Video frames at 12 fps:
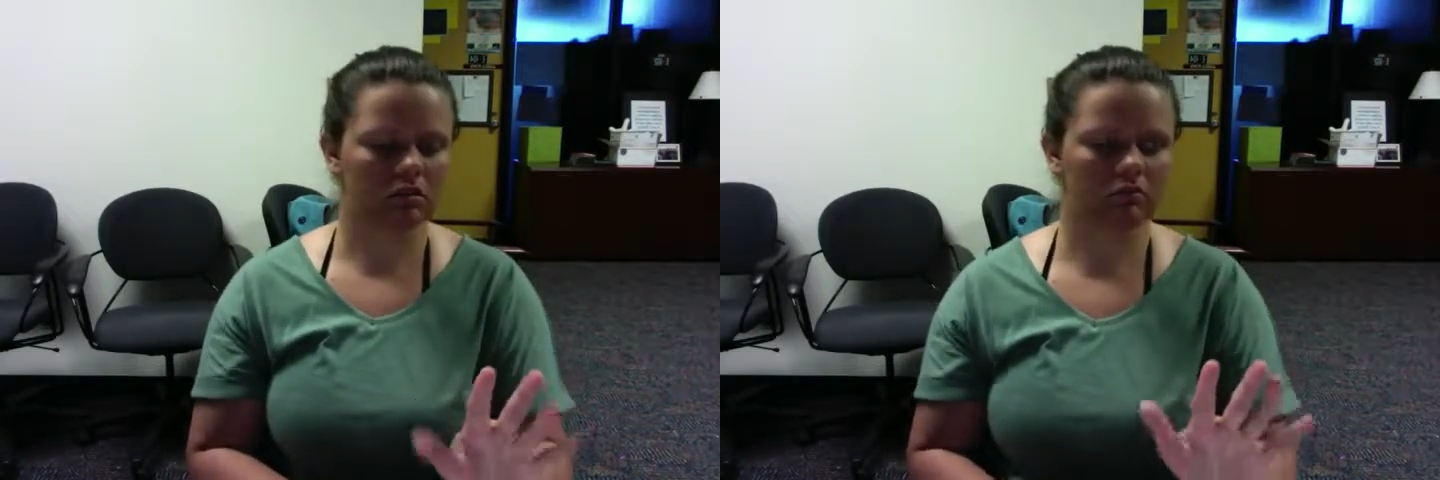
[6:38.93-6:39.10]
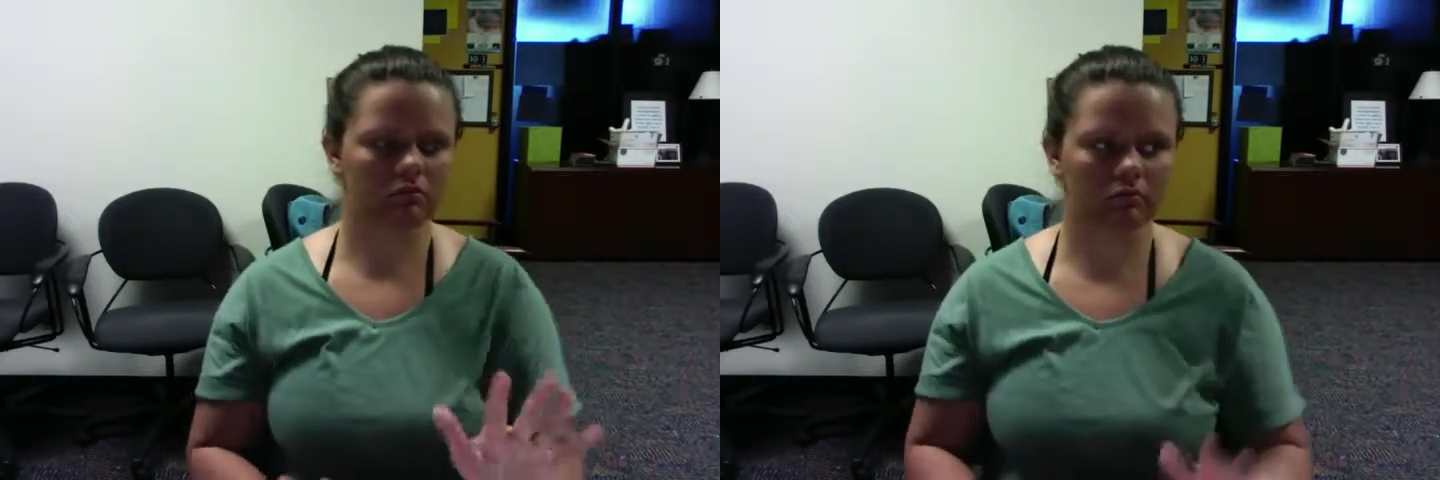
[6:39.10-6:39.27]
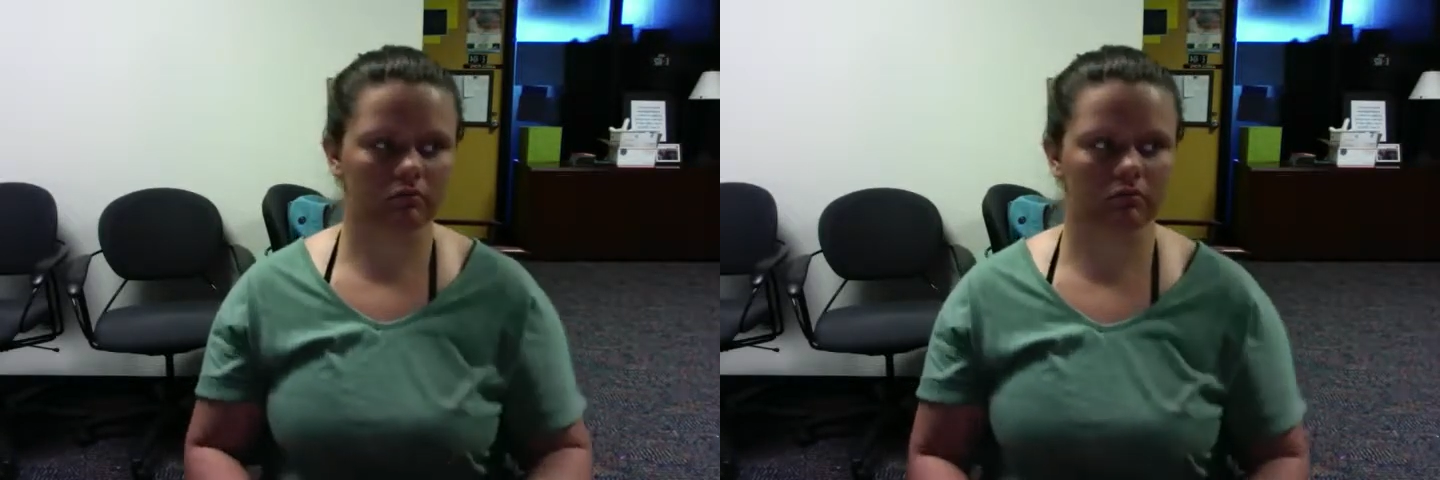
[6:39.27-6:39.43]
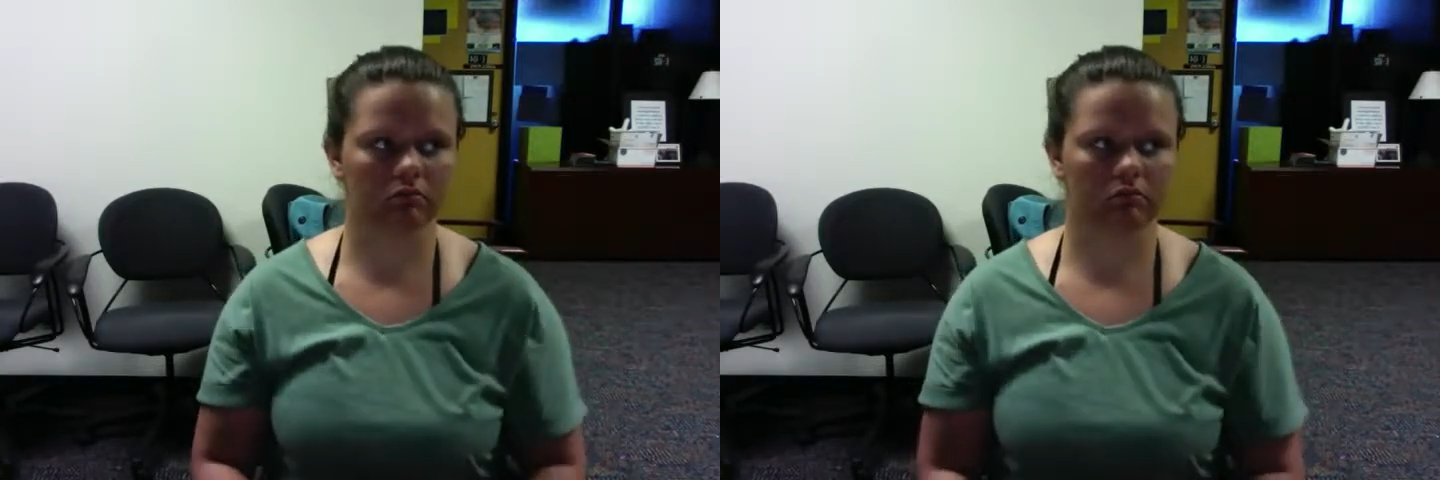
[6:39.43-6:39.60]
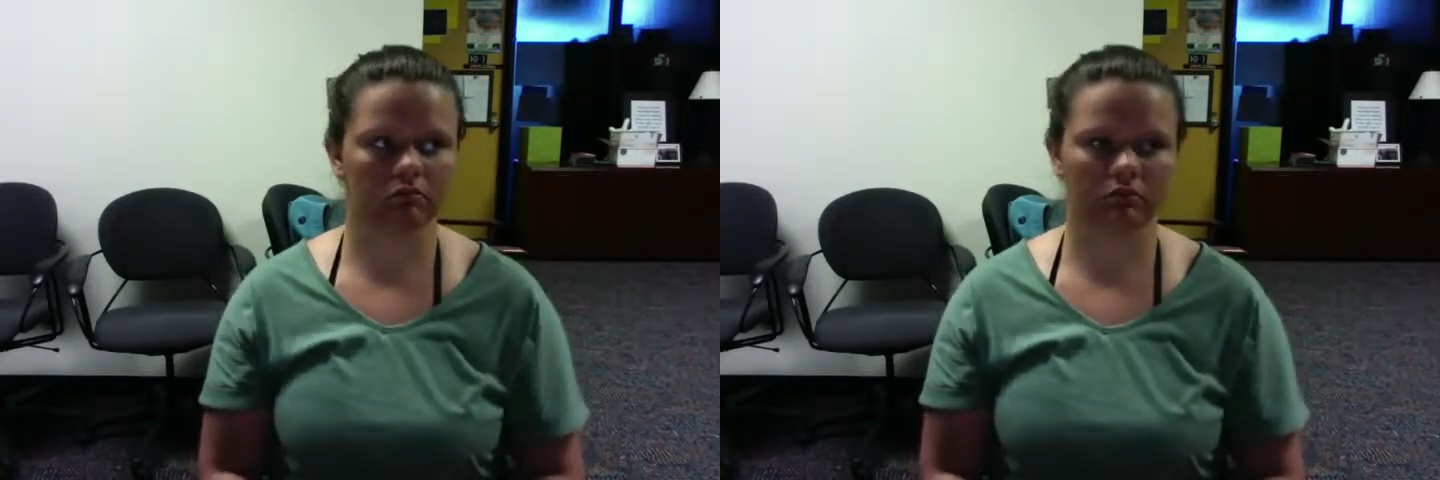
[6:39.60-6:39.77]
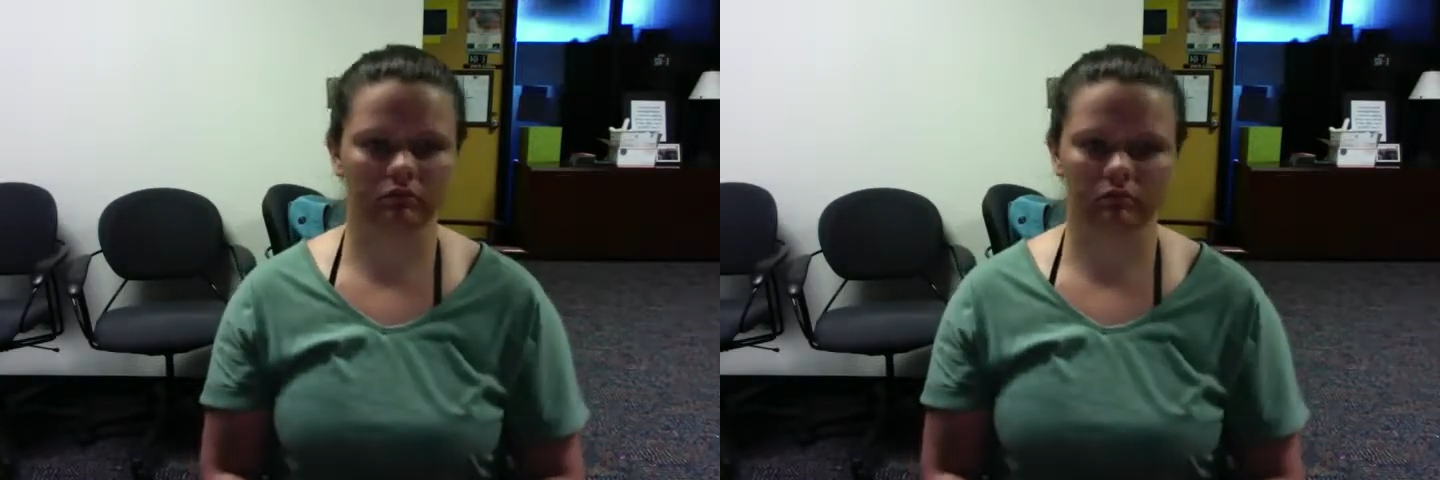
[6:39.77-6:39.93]
So what
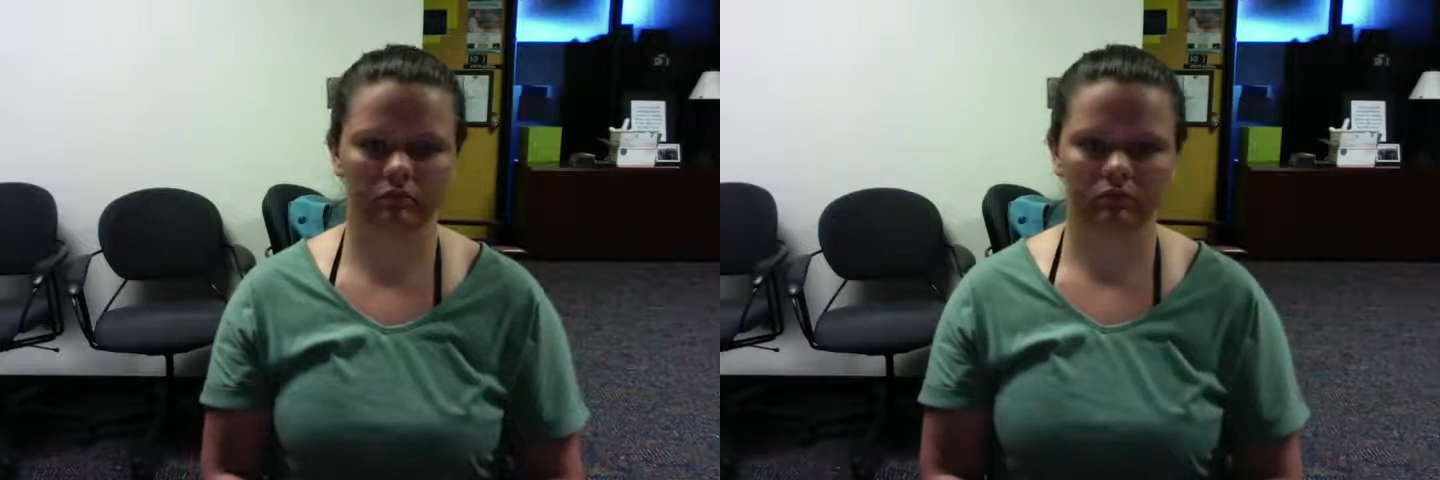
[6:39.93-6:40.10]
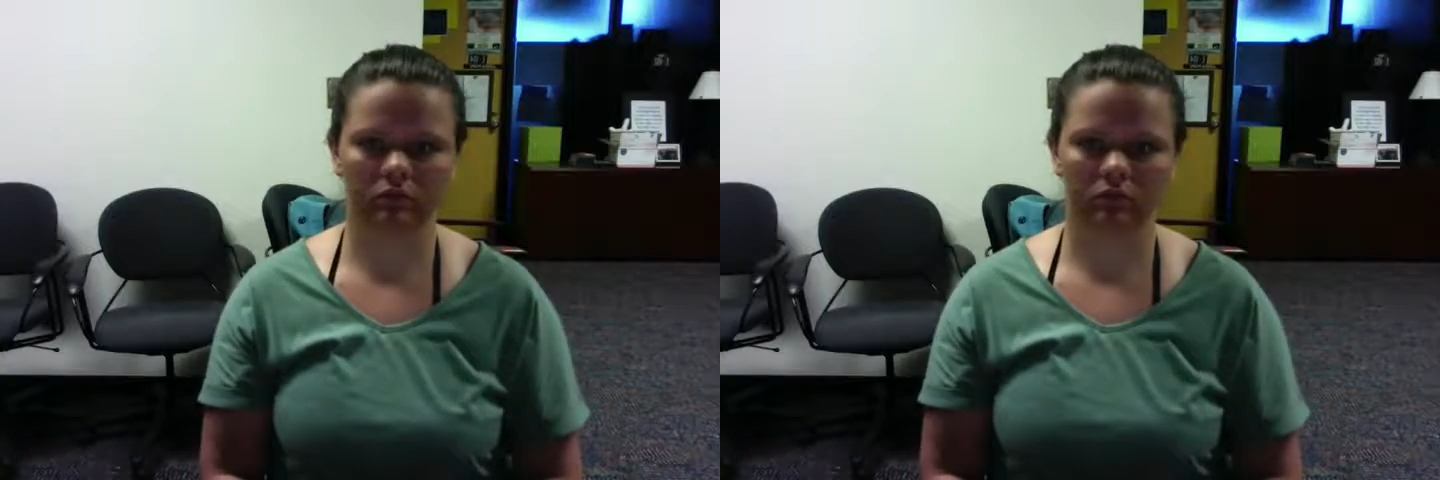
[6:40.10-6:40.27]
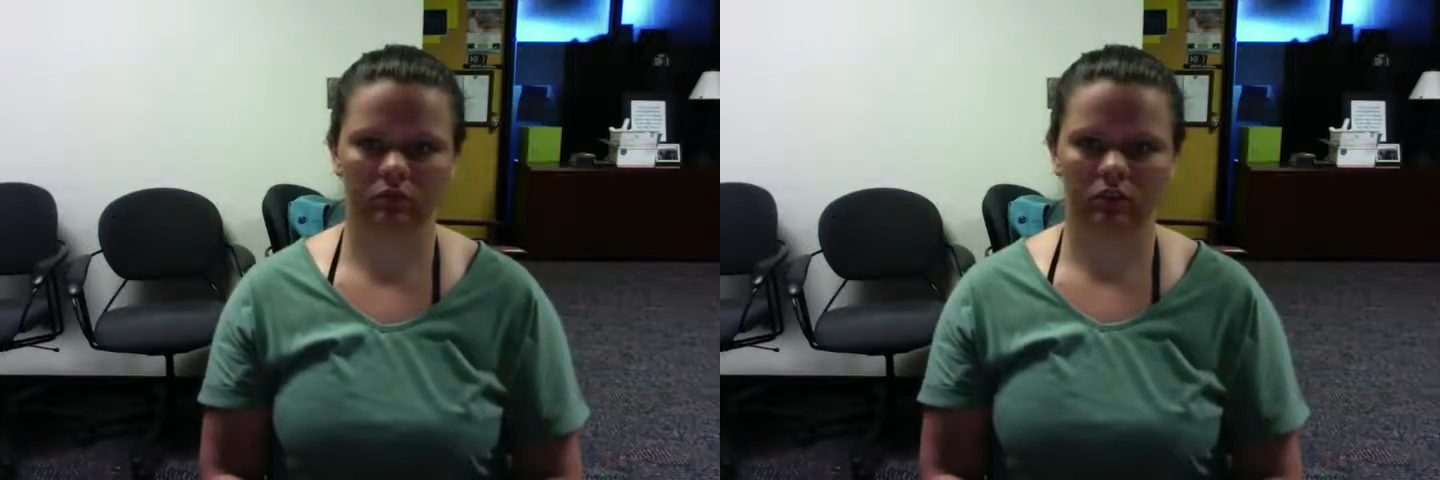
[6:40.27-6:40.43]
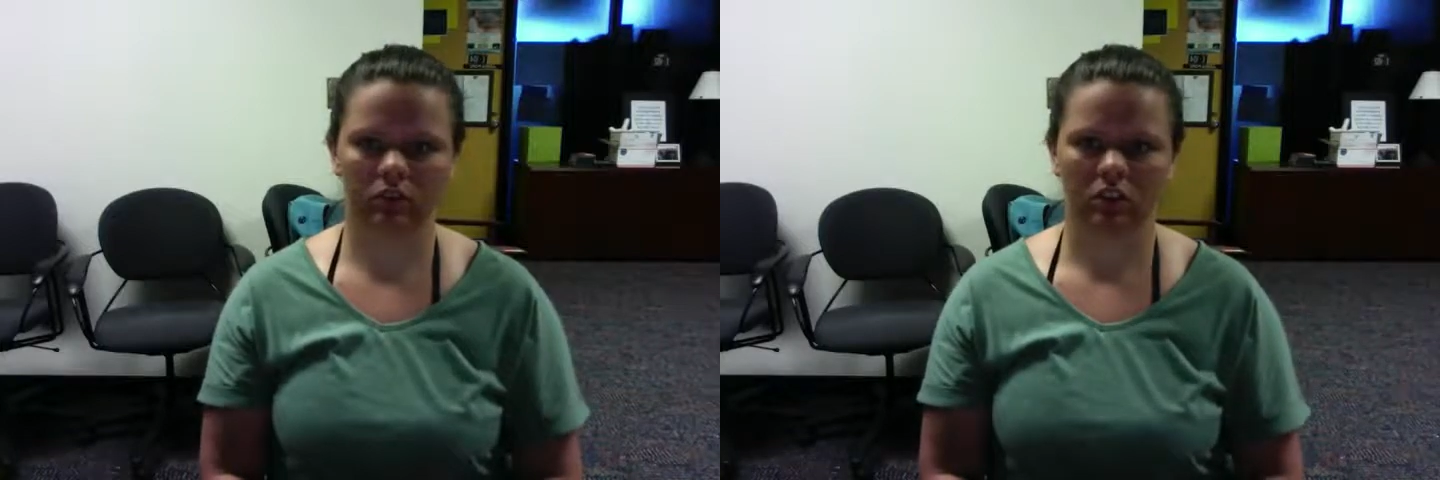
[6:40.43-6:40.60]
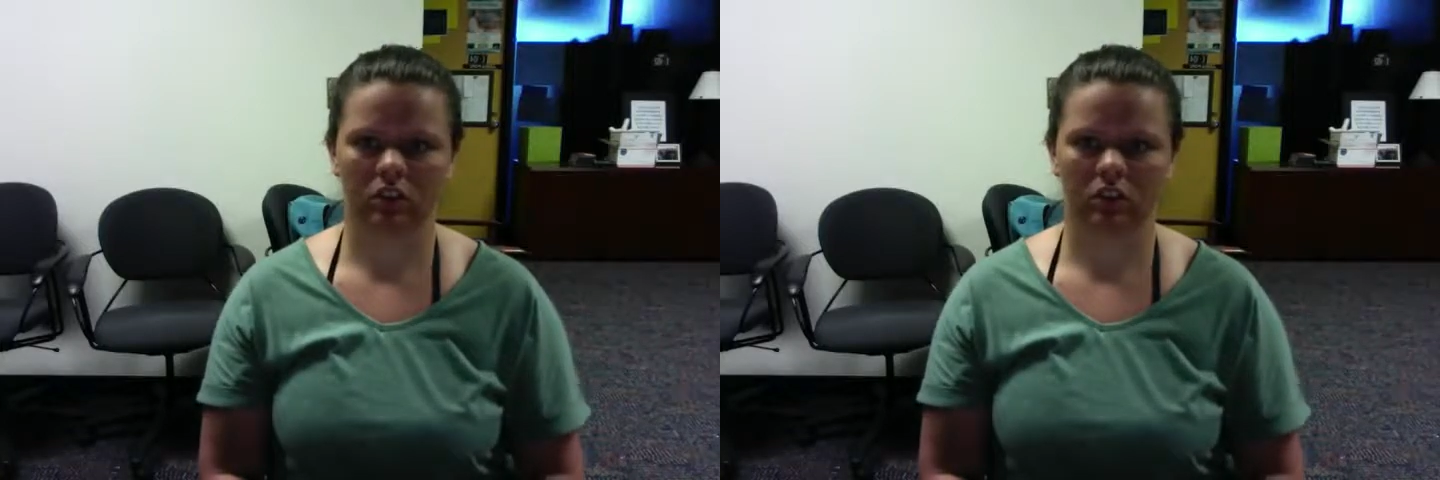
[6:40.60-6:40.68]
time of year is it in New